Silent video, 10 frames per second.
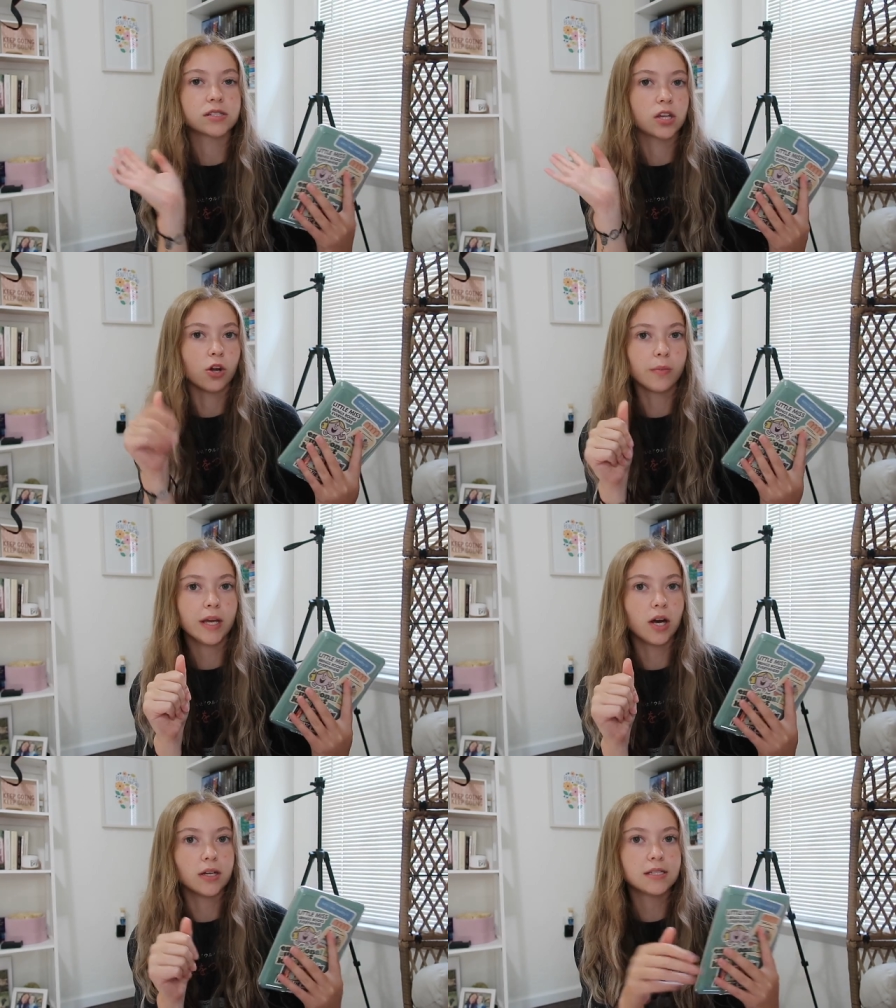so it'd be
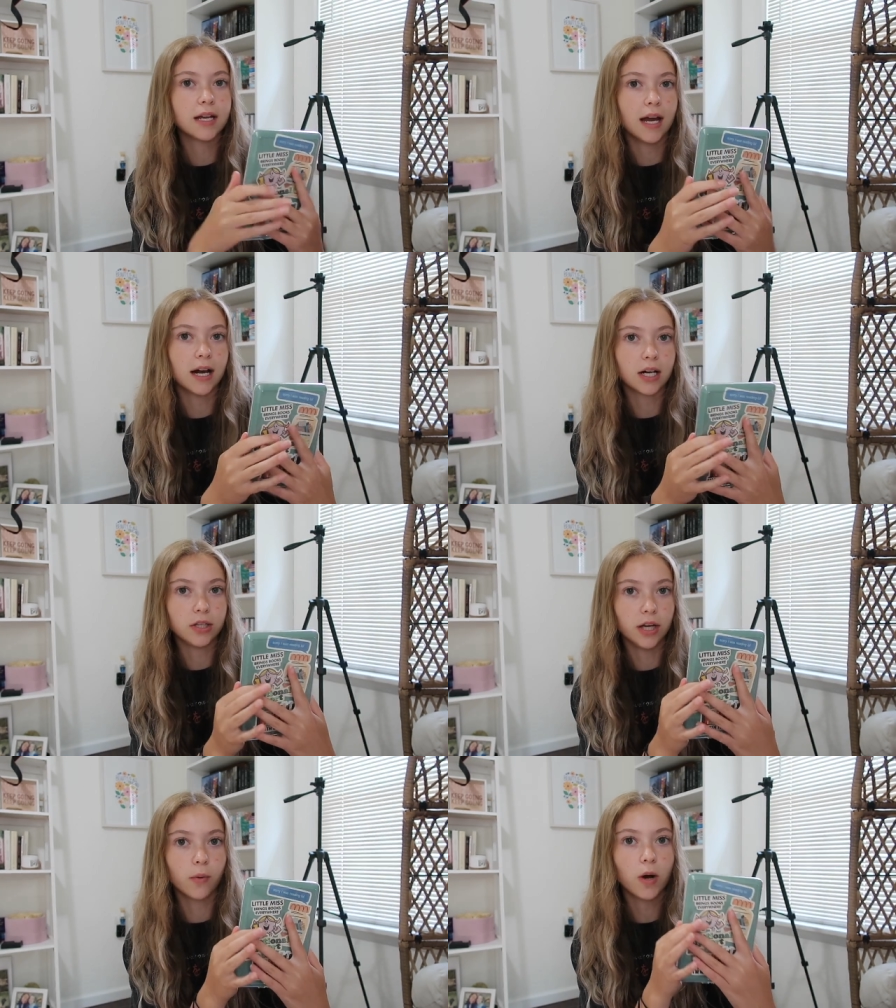good to get a
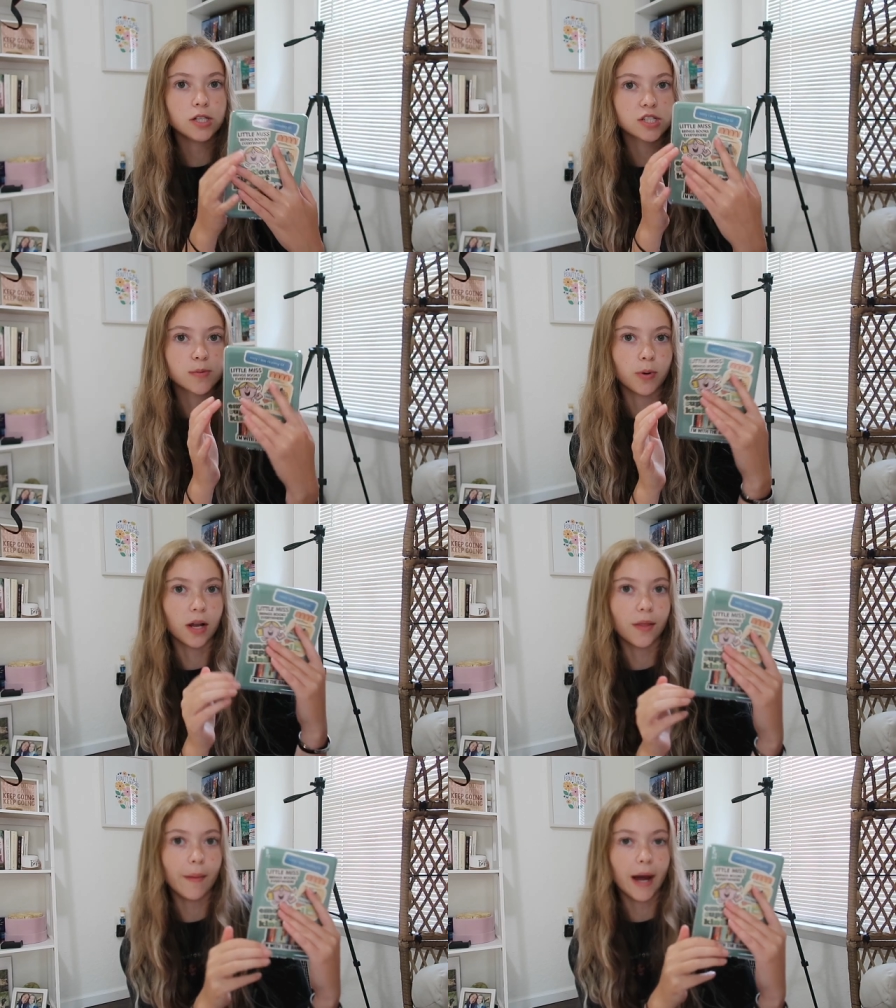clear one, just
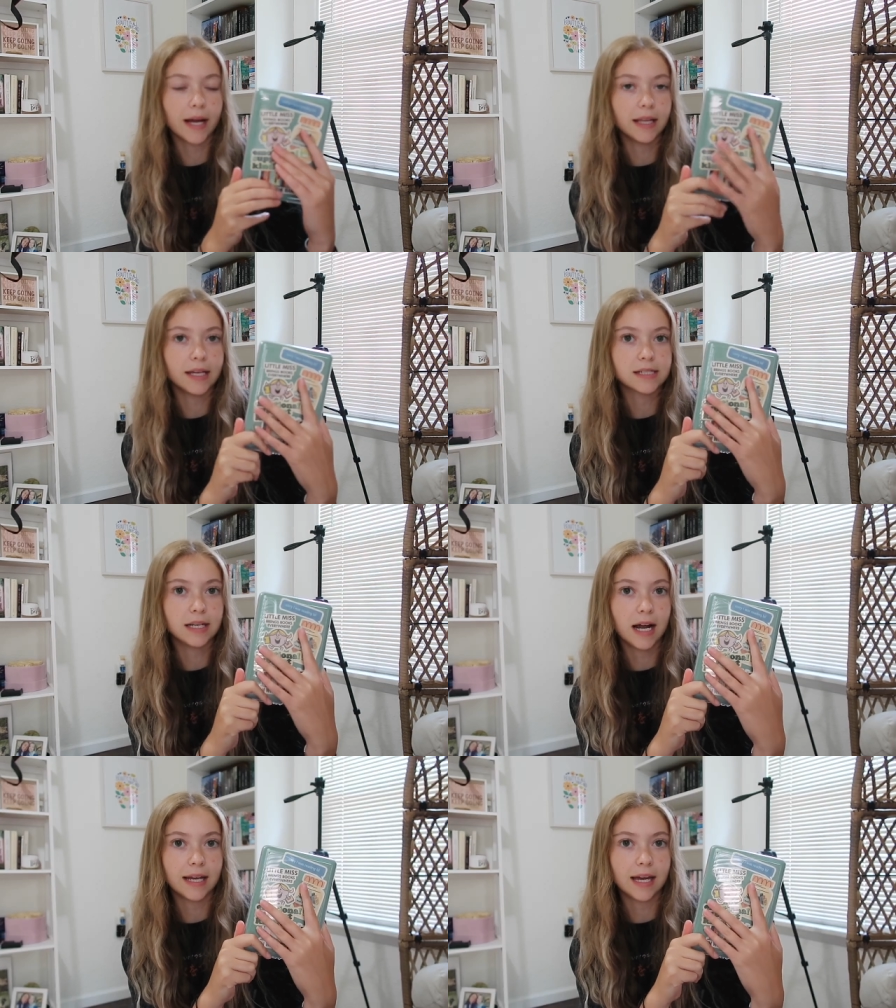put on the back of this
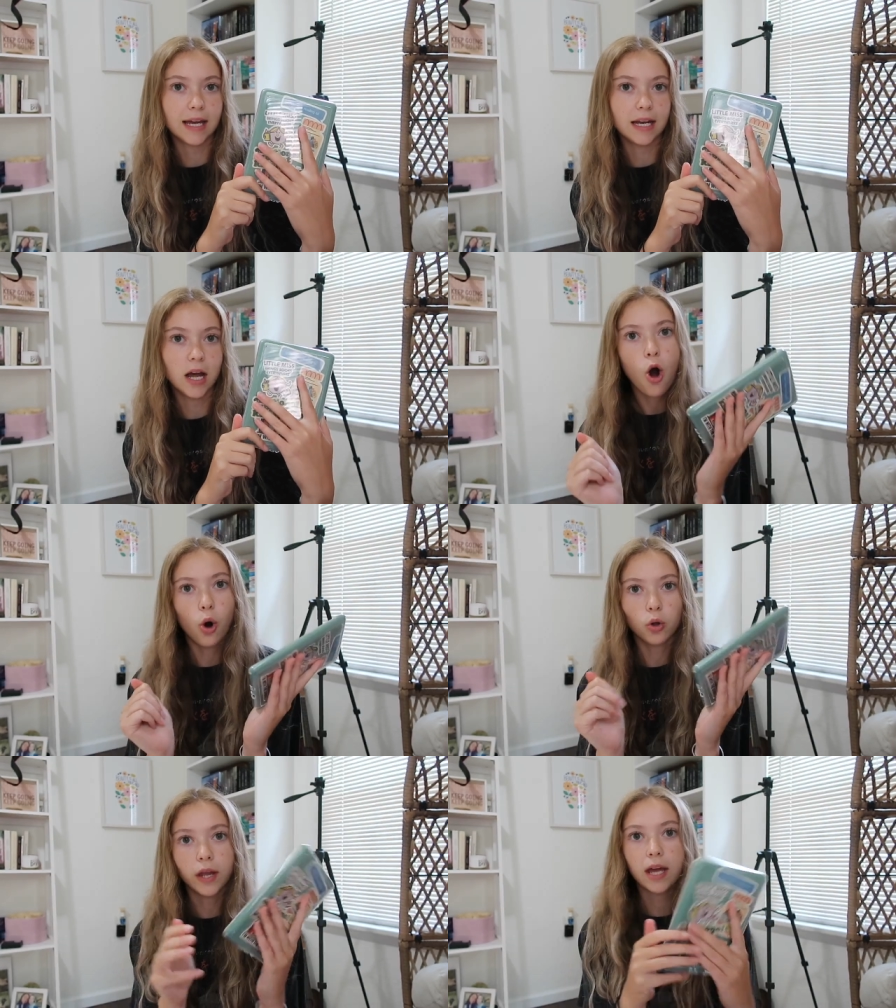and I can
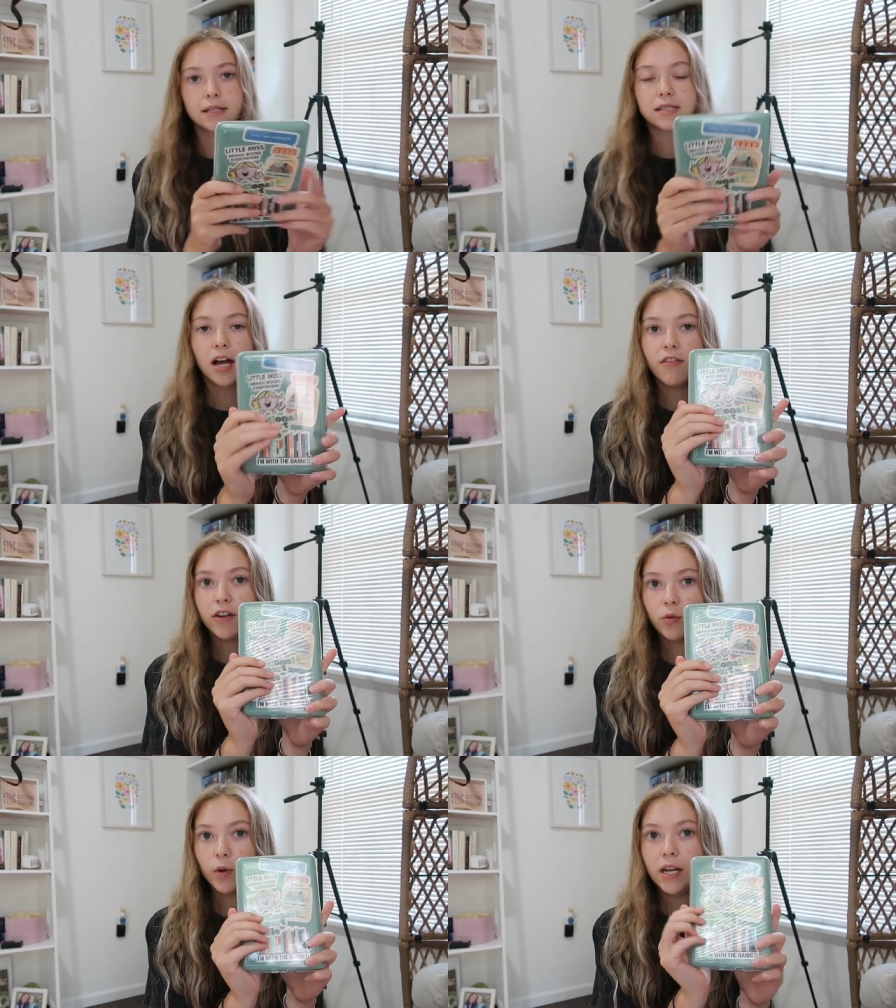hold it and stuff
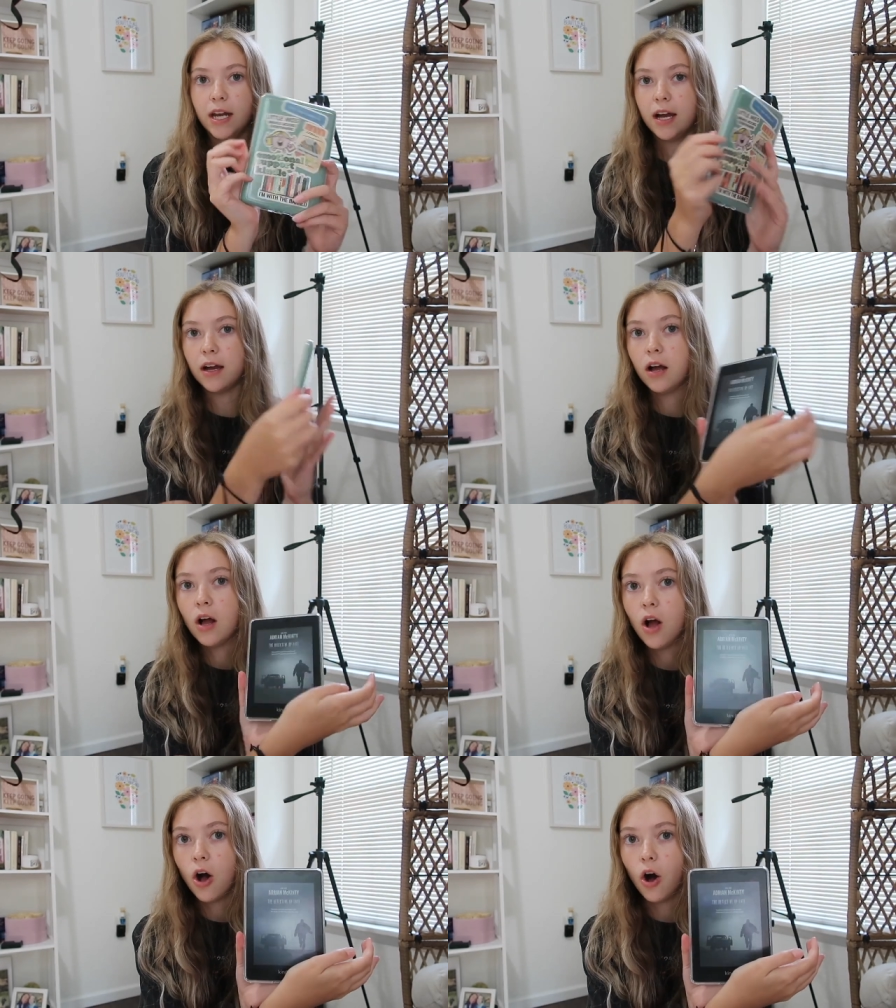and read it
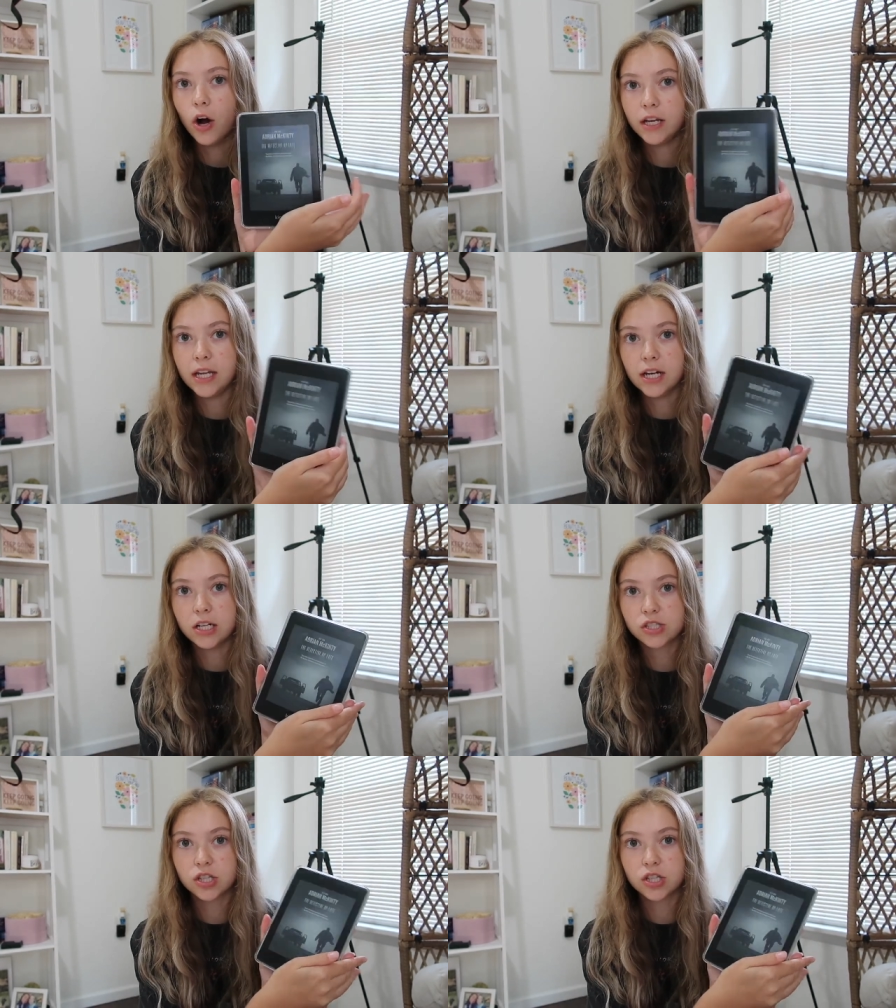on here.